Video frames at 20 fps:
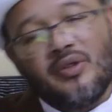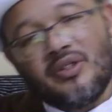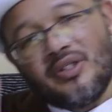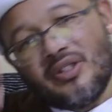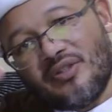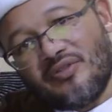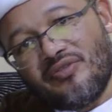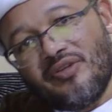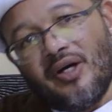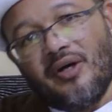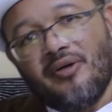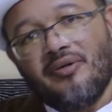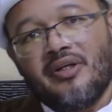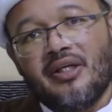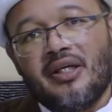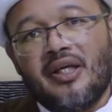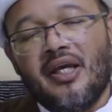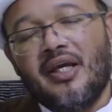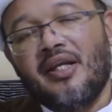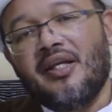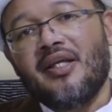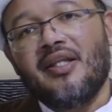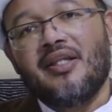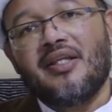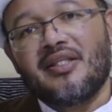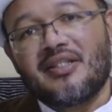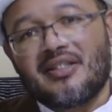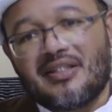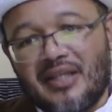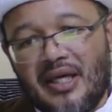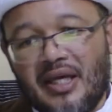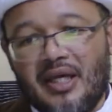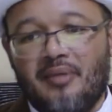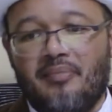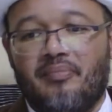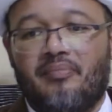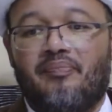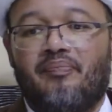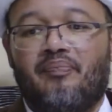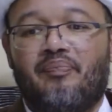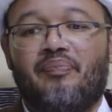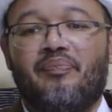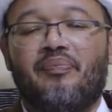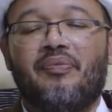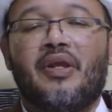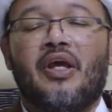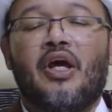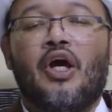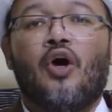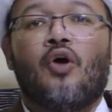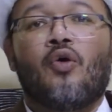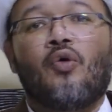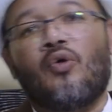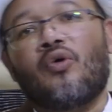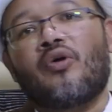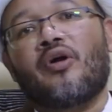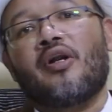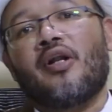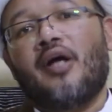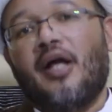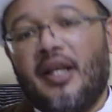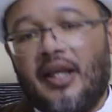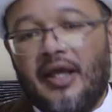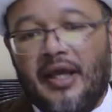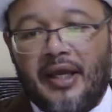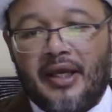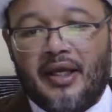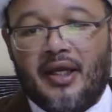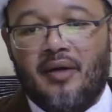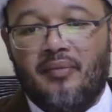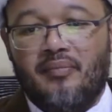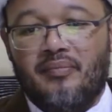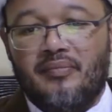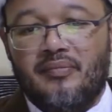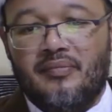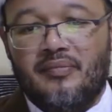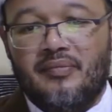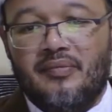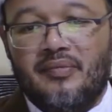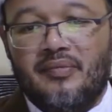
which is found again in the same Ghurar al Hikam.